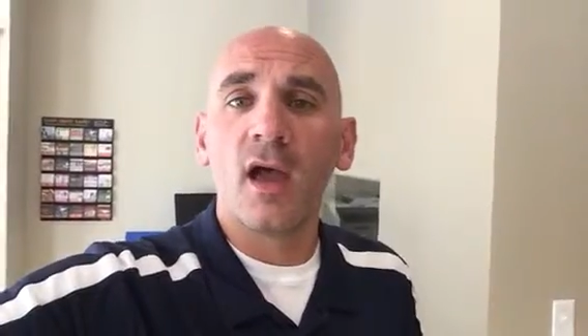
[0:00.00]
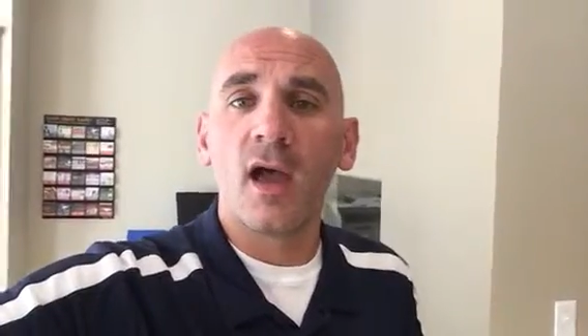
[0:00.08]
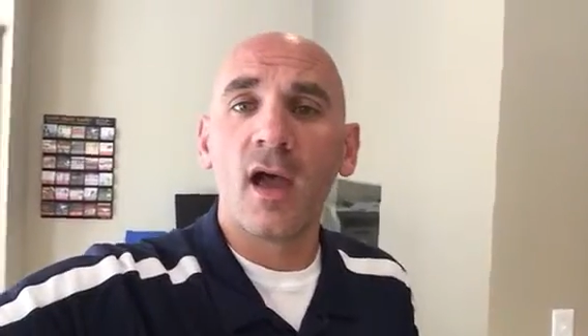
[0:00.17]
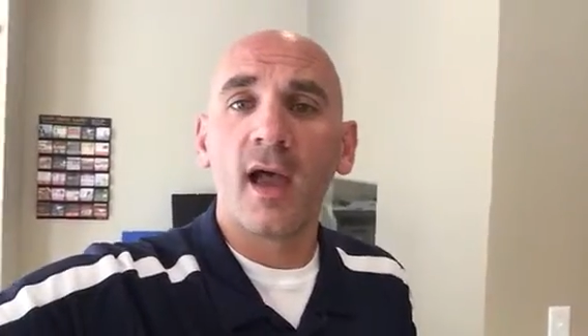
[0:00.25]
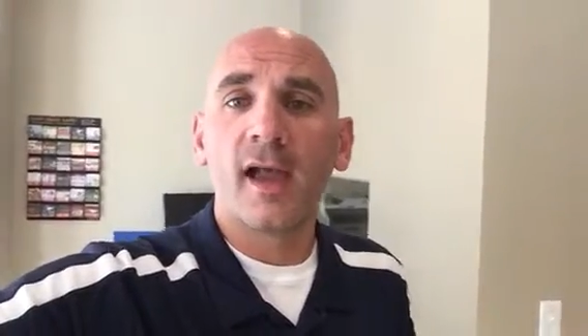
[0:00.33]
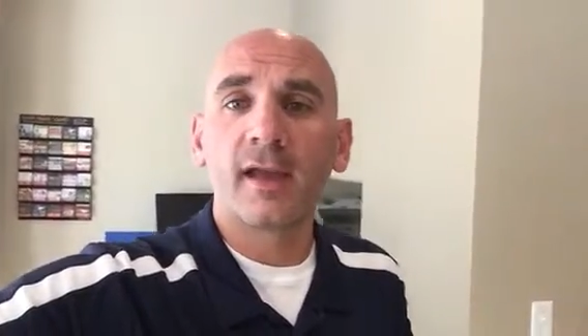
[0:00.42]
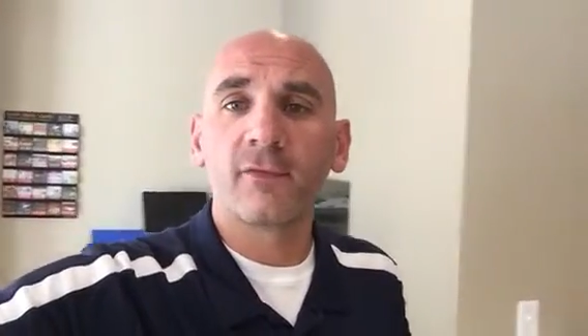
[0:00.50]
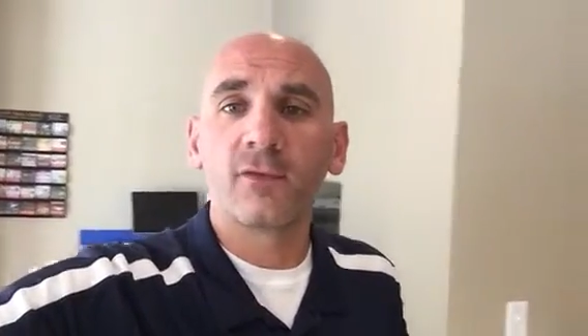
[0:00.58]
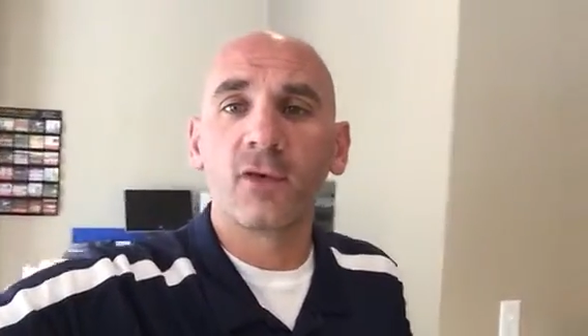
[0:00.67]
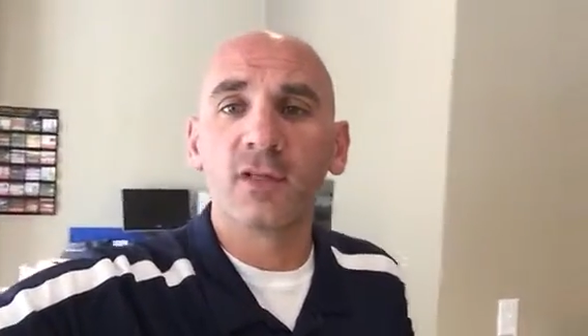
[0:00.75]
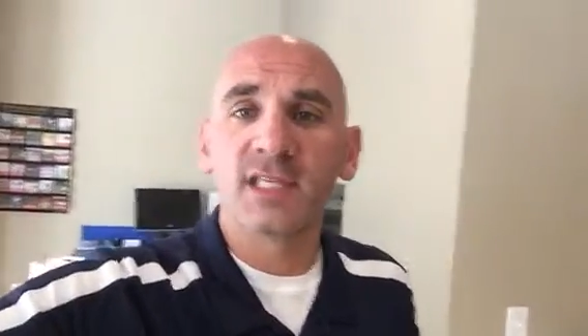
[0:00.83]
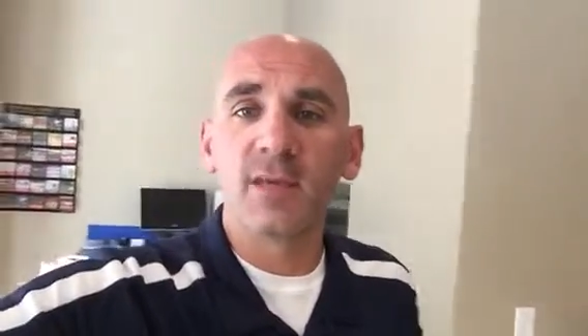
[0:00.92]

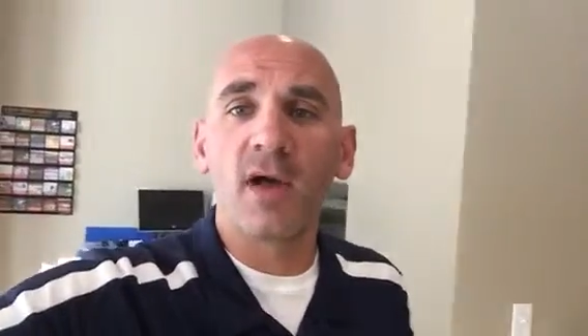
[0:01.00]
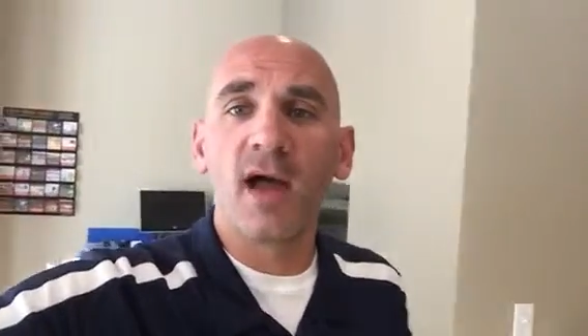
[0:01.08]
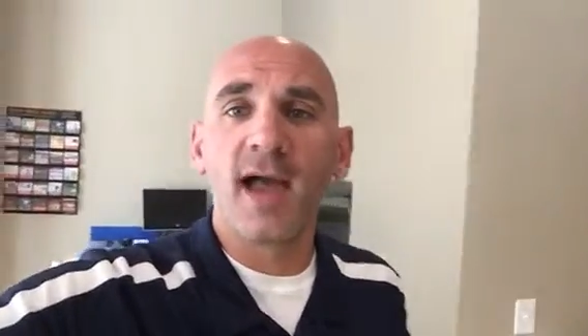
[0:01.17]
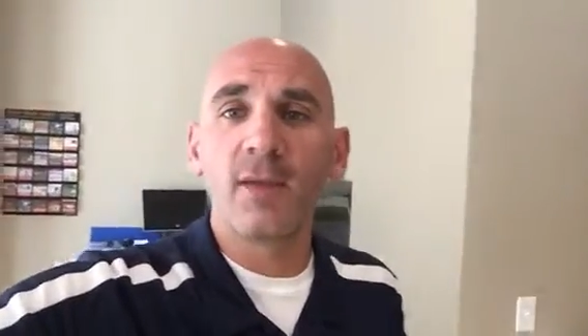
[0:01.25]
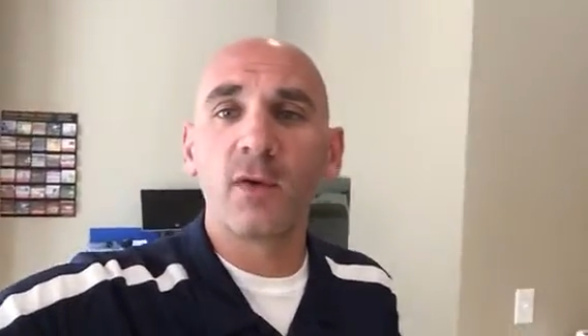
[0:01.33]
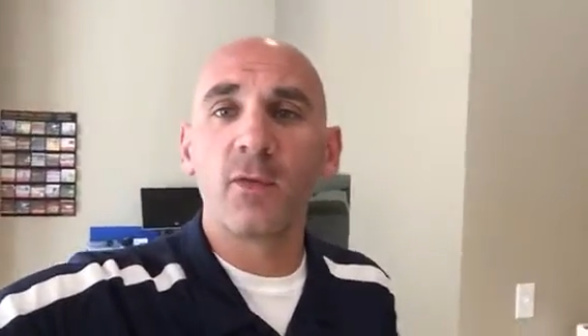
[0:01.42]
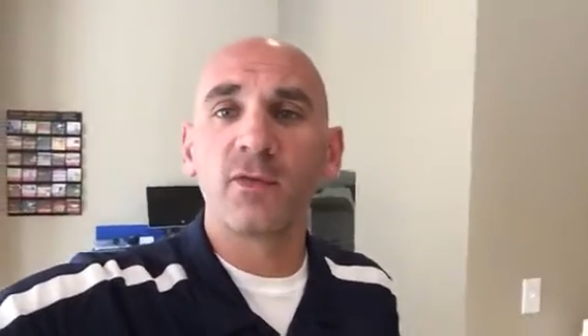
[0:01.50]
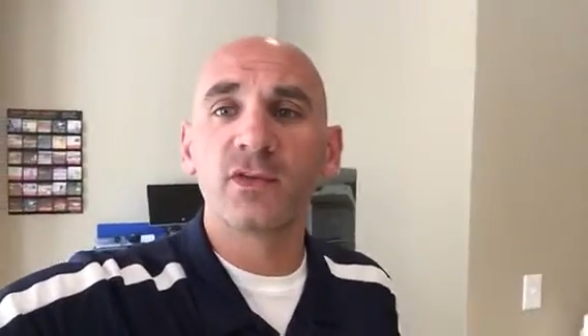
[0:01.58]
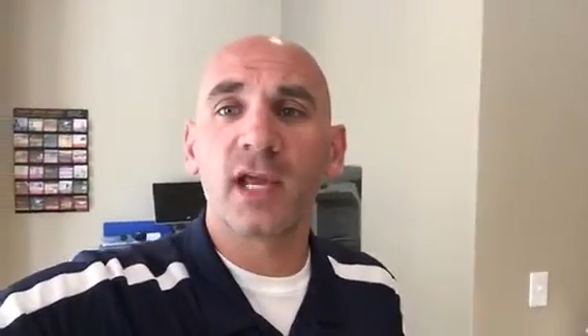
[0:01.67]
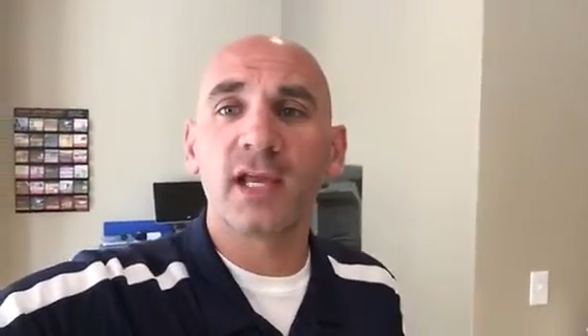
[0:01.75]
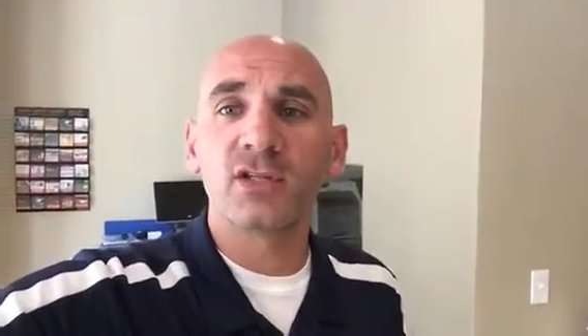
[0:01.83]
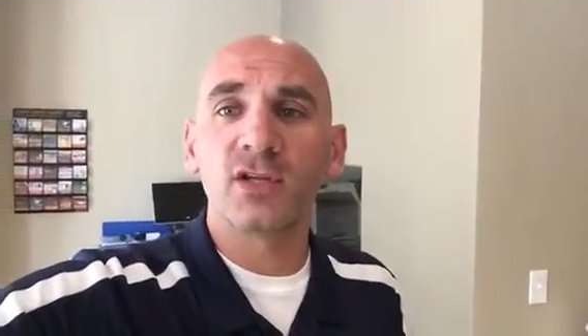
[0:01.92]
If you can see behind me, we've
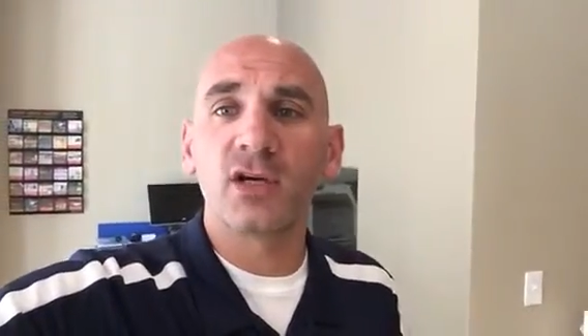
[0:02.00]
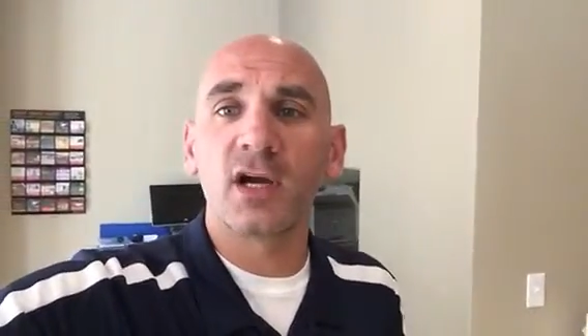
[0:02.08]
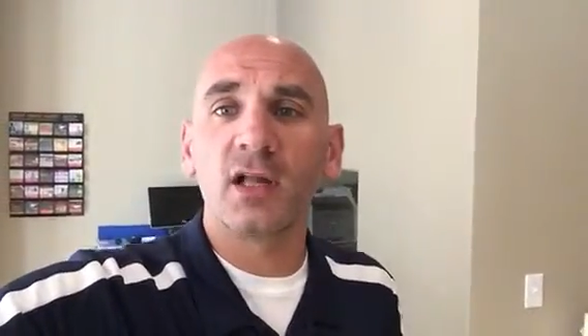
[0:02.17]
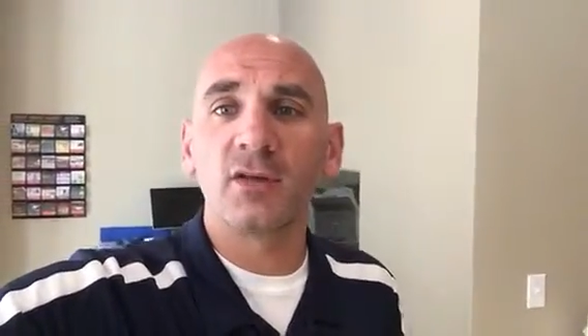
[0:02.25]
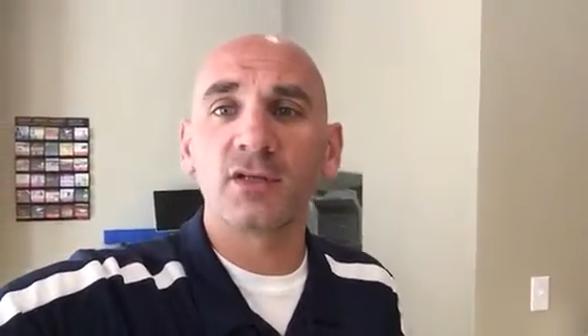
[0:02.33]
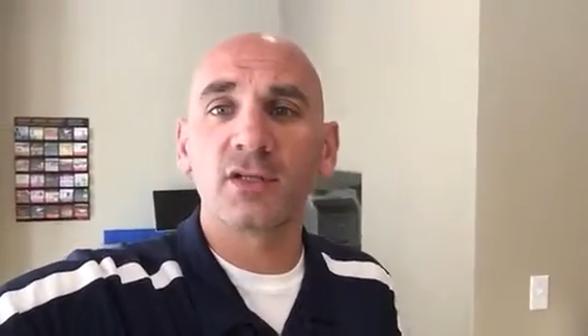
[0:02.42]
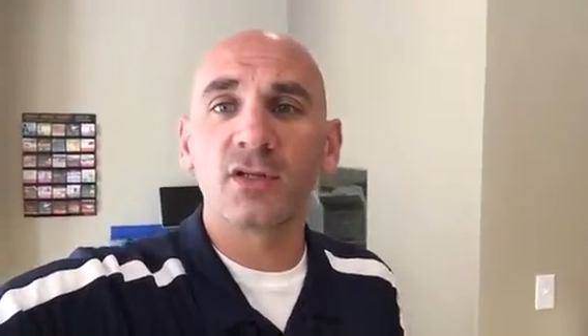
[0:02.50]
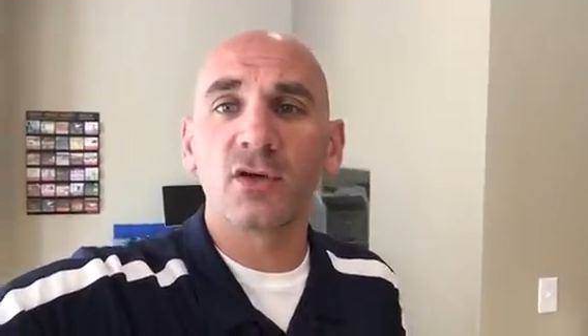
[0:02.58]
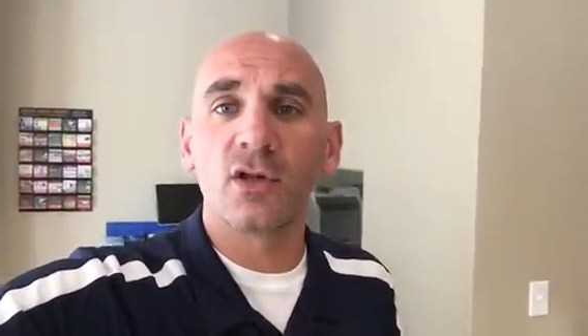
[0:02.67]
changed our colors.